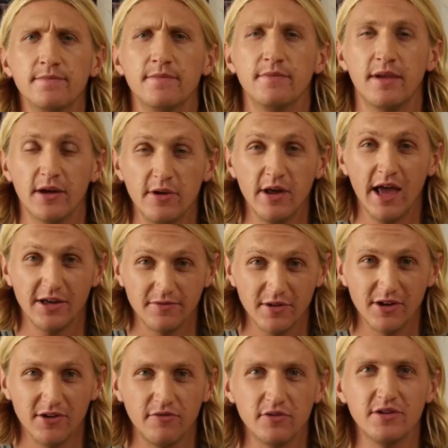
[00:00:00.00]
That life
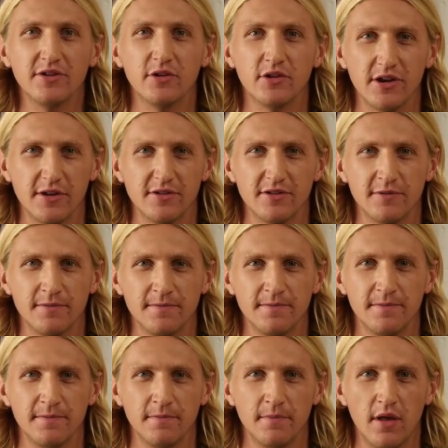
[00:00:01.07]
is resilient,
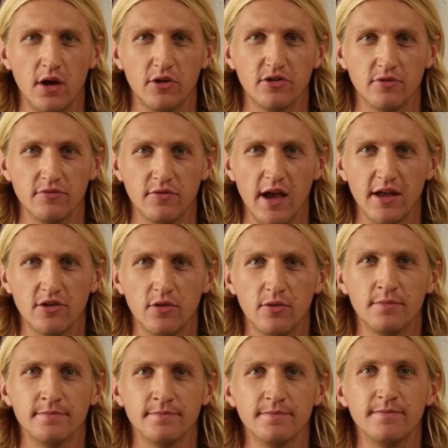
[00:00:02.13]
but also fragile.
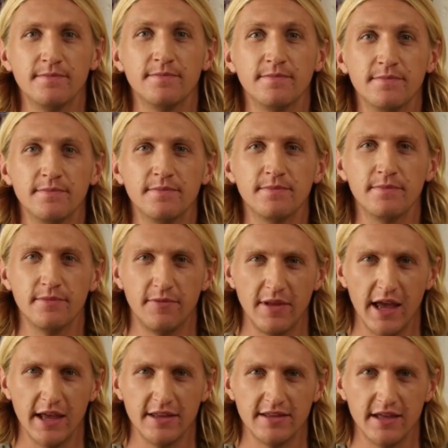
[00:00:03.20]

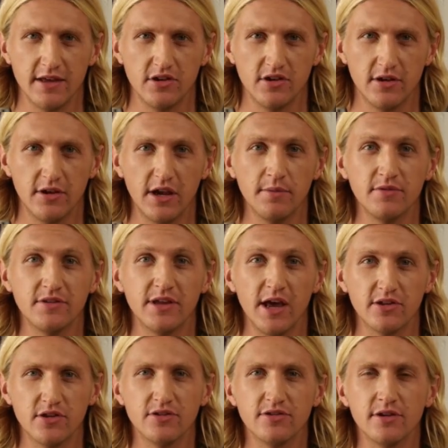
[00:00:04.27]
That extinction comes
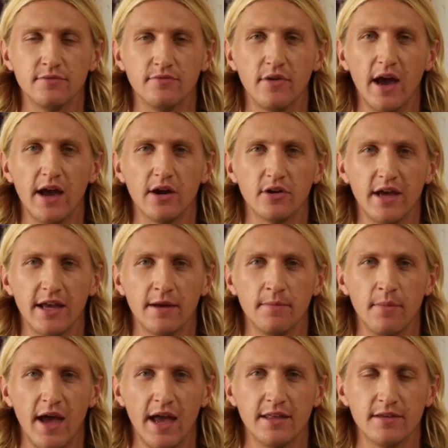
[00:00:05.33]
not just in fire and
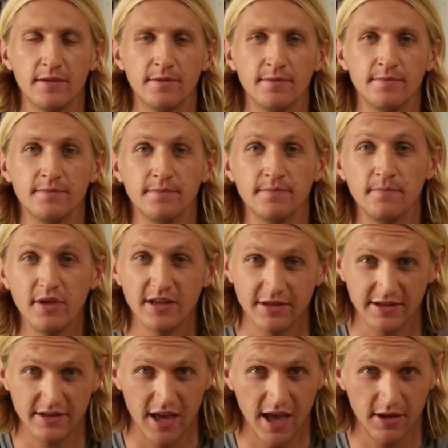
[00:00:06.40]
impact, but in
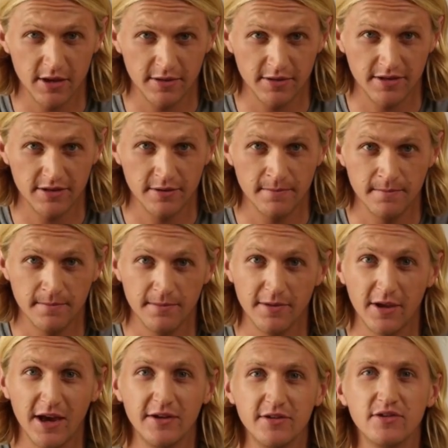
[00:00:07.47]
silence
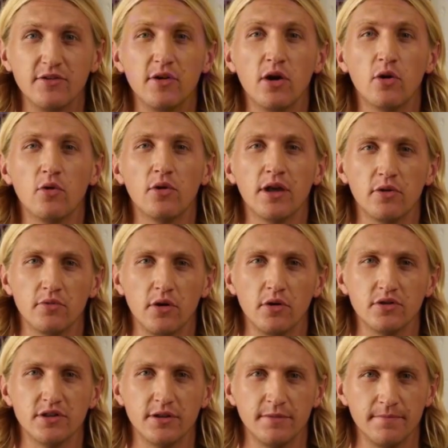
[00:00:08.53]
and slow
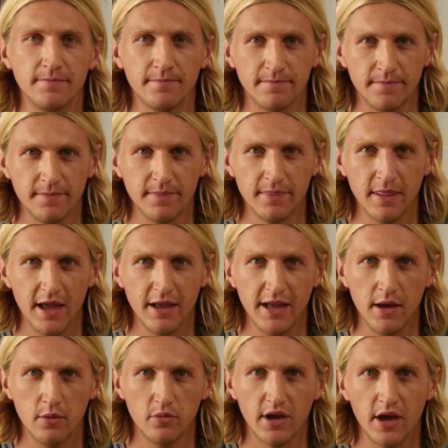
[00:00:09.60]
erosion, and
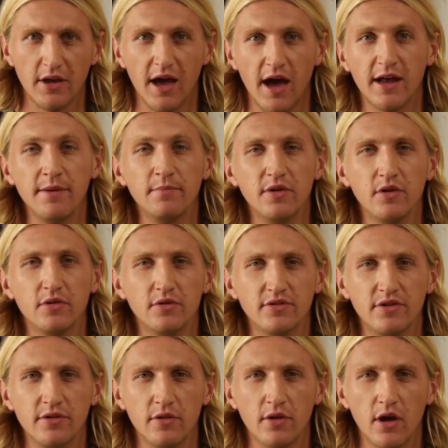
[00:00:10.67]
that we are not immune
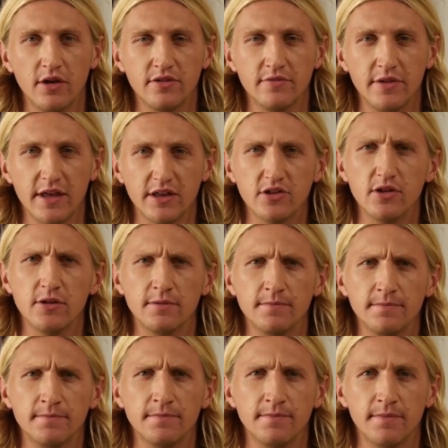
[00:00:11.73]
to the laws of nature.
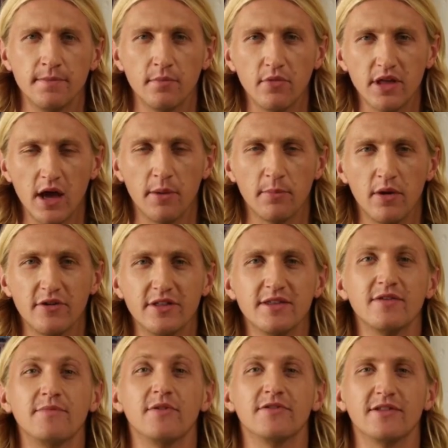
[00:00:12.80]
We are
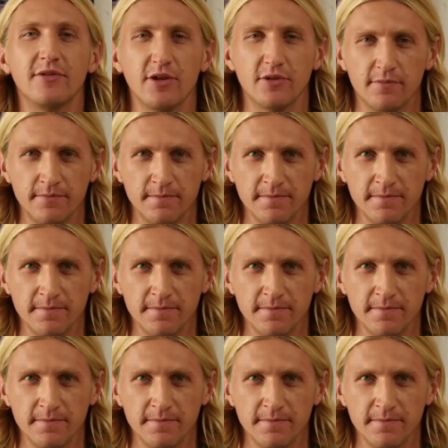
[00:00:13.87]
participants in them.